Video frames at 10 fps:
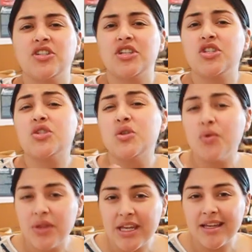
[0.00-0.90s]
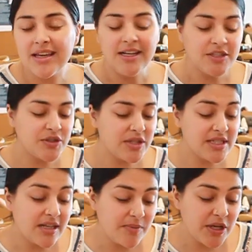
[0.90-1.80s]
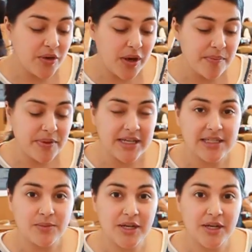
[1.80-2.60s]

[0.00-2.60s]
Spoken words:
just soothing. So this is gonna be a great place. We're